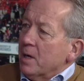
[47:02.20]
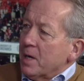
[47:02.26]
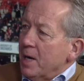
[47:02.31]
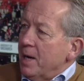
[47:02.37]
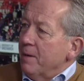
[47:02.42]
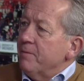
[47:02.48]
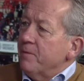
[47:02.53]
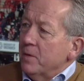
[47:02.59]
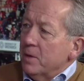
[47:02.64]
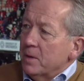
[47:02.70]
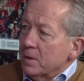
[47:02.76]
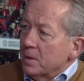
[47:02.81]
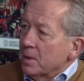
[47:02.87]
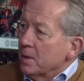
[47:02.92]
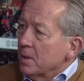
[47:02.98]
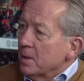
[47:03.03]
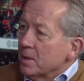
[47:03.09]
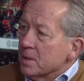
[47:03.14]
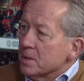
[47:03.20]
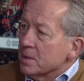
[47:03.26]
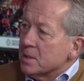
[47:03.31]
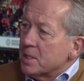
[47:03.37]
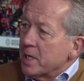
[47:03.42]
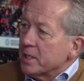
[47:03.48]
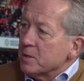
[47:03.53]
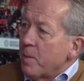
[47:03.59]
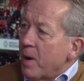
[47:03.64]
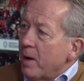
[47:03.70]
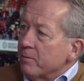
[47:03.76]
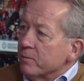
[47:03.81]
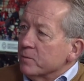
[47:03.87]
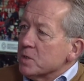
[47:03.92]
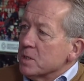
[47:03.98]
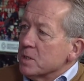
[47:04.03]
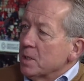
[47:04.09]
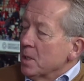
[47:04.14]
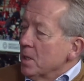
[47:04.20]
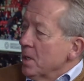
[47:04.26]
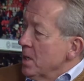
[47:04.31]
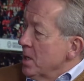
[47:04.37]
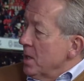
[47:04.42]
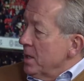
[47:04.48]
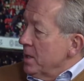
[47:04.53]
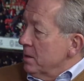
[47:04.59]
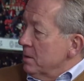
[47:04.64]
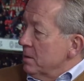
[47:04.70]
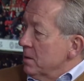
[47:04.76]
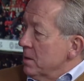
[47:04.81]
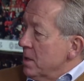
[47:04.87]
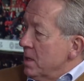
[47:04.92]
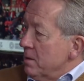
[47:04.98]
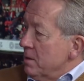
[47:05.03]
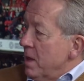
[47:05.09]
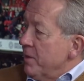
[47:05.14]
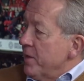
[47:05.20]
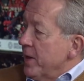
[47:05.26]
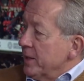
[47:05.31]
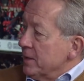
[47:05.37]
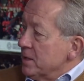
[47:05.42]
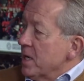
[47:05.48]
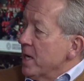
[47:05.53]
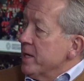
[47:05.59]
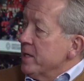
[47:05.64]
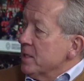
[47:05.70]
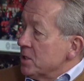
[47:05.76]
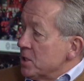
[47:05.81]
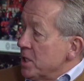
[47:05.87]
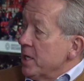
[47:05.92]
at a club for 6 months. And I think Dean